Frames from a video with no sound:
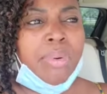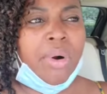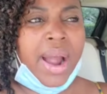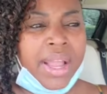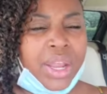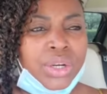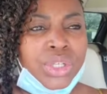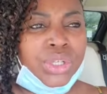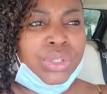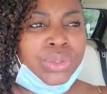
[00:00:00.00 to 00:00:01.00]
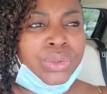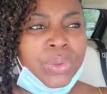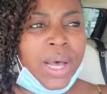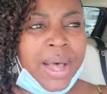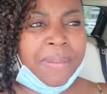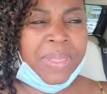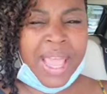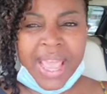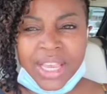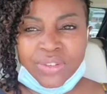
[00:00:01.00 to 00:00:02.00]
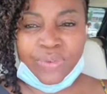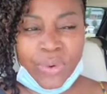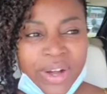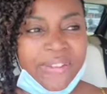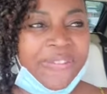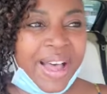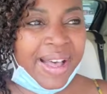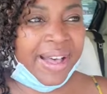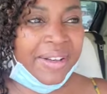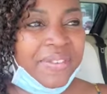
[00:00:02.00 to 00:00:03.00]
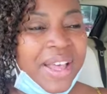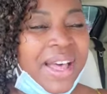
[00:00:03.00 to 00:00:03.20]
prior to the age 45.